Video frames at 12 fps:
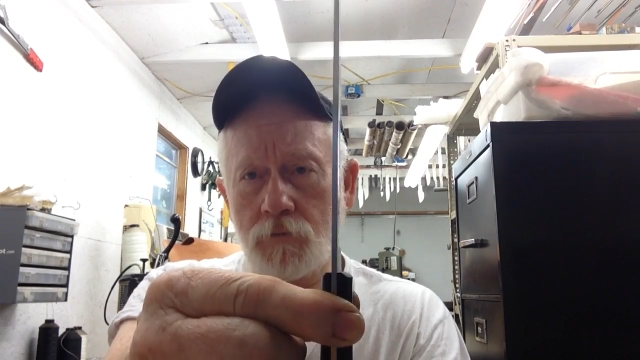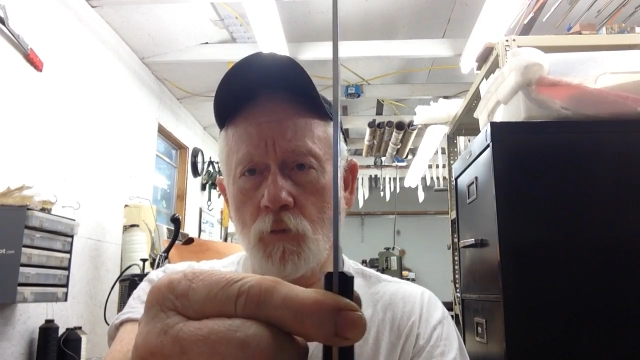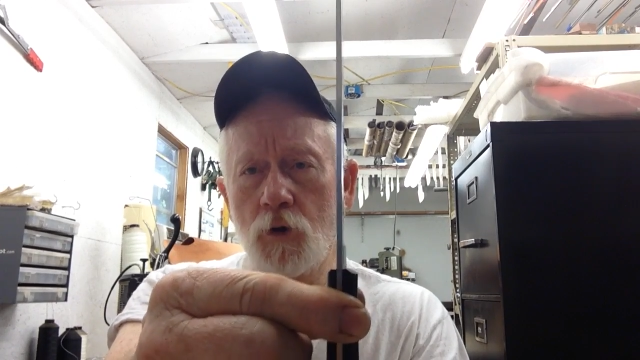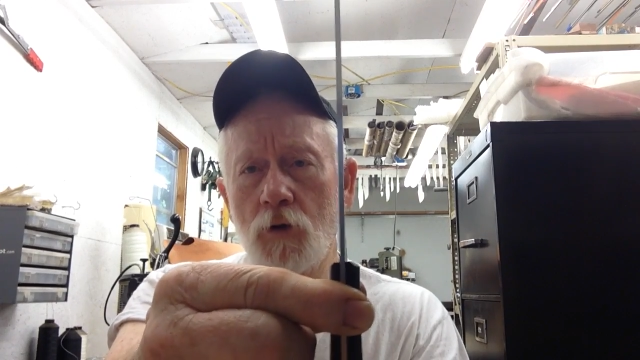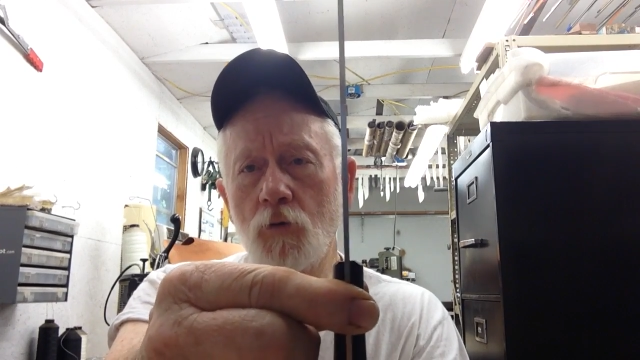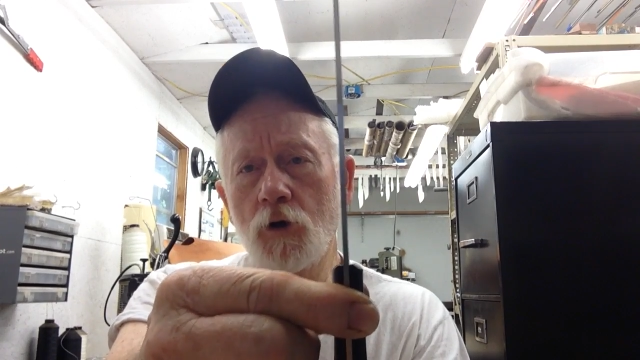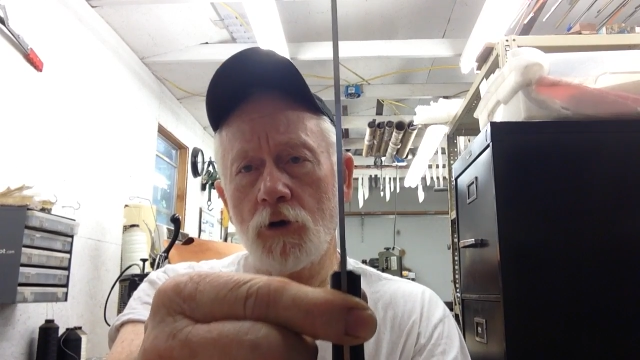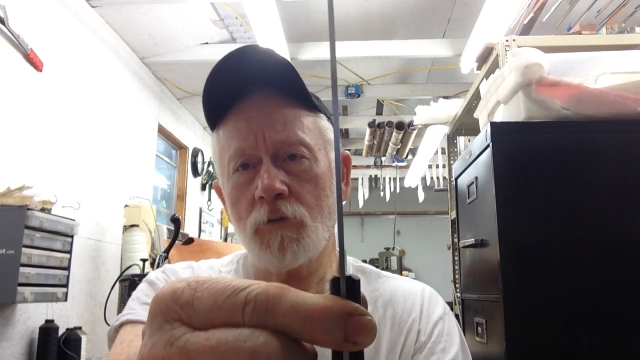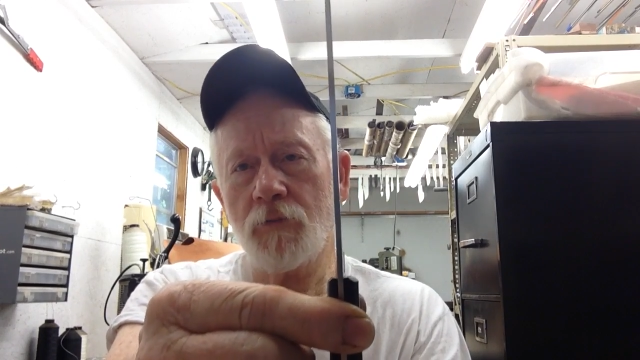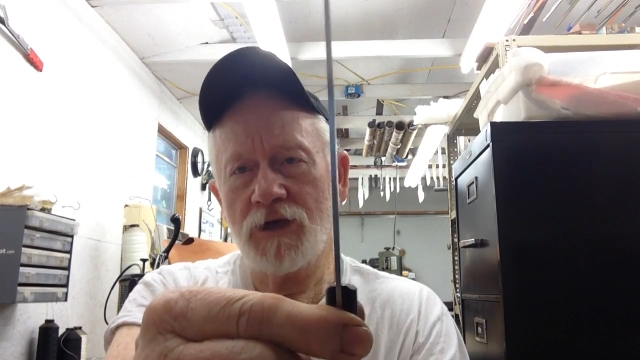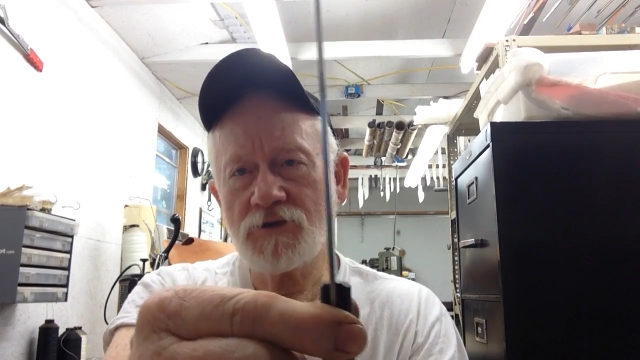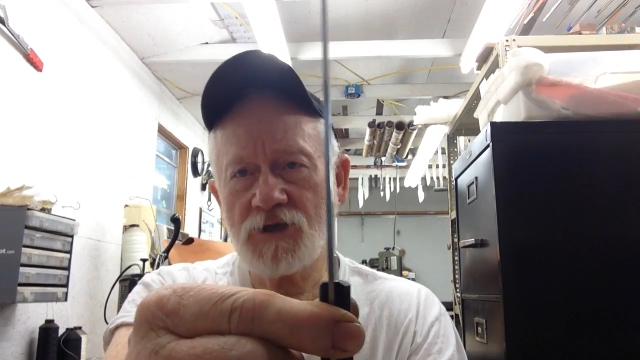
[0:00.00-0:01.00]
will
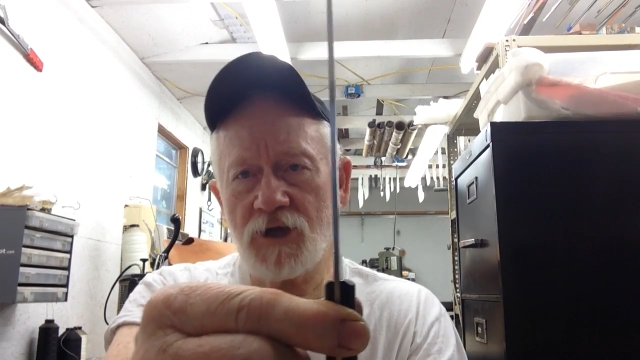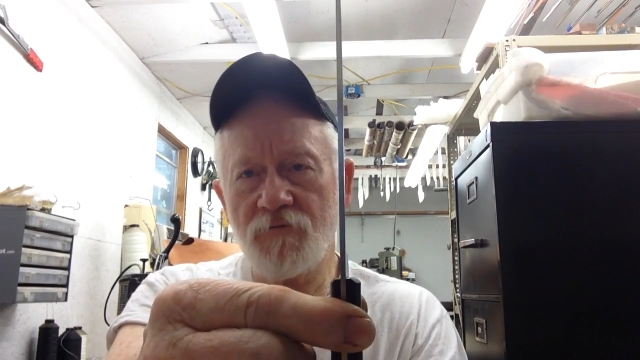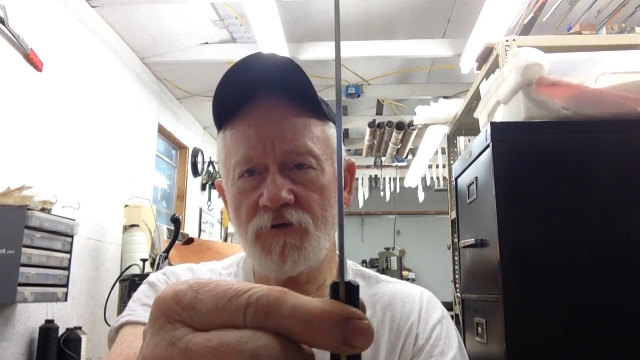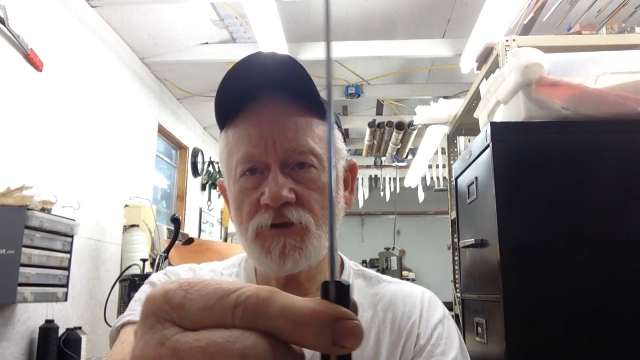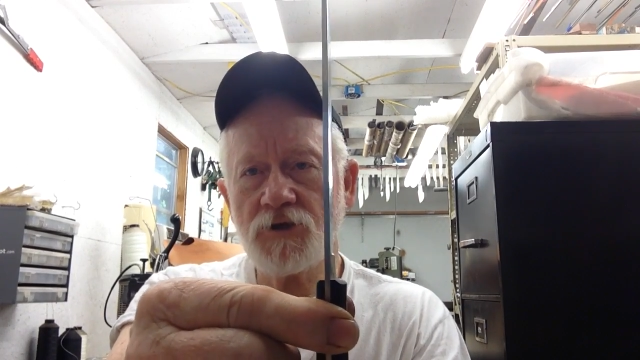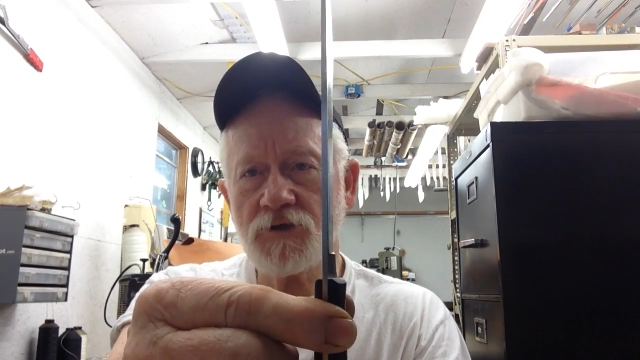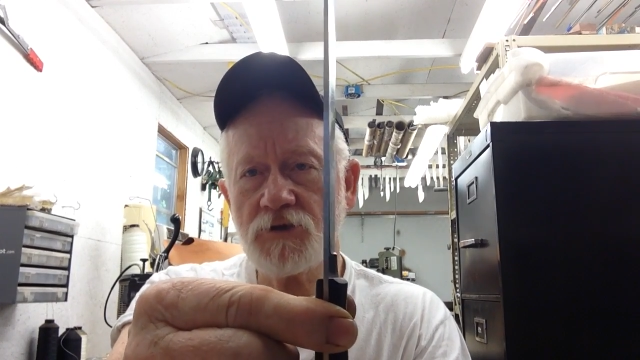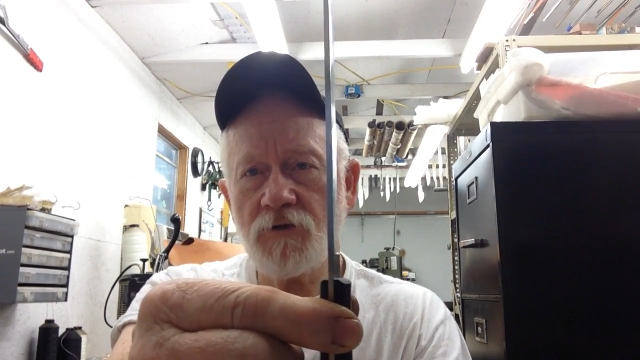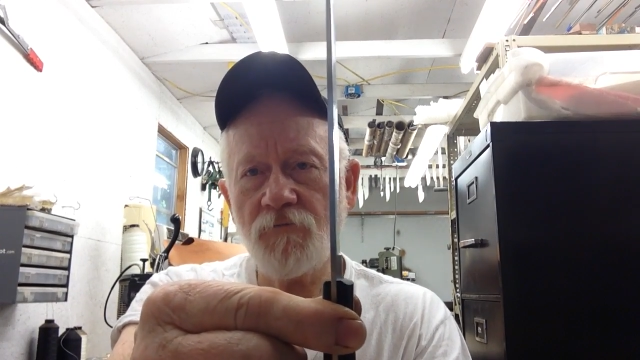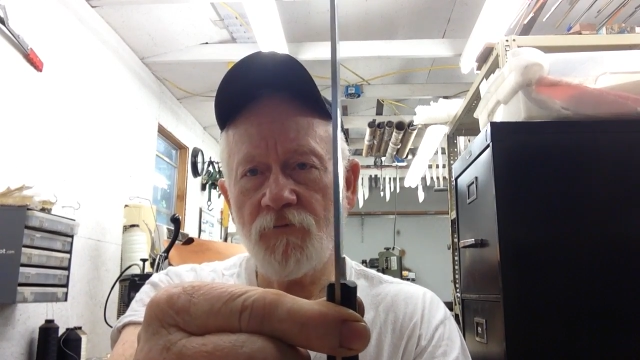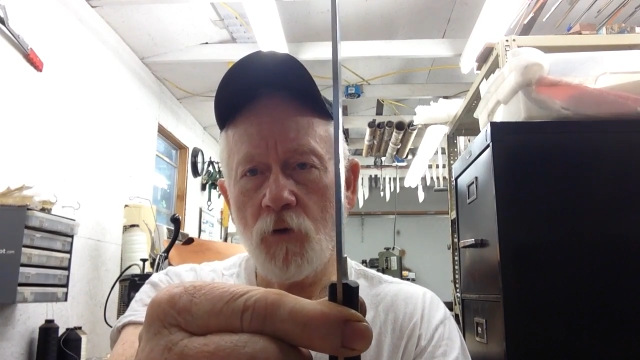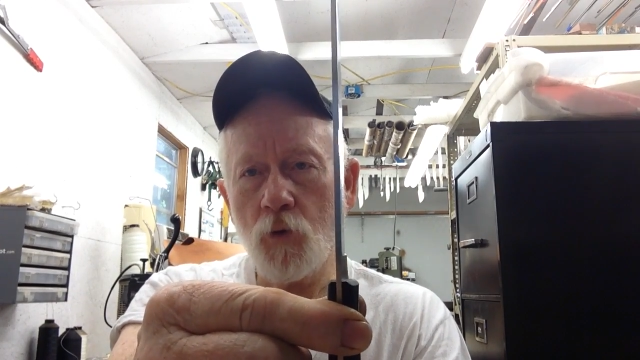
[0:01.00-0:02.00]
work. About
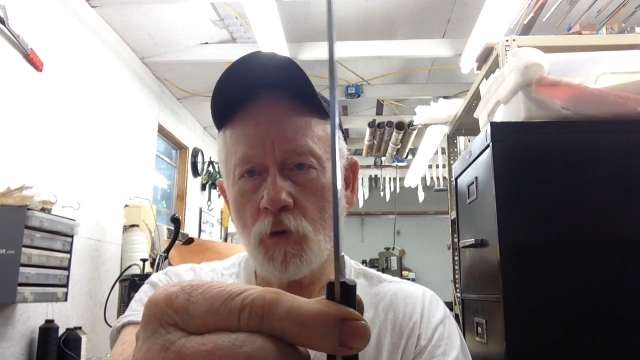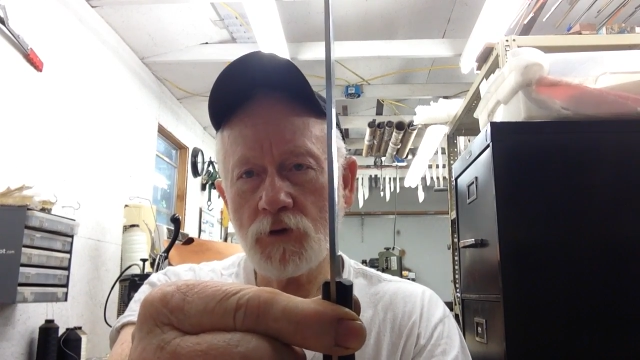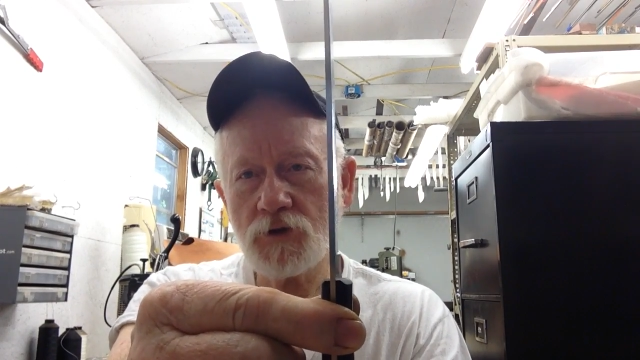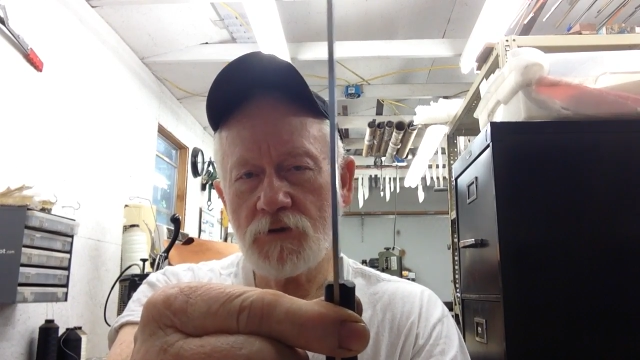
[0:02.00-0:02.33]
7/64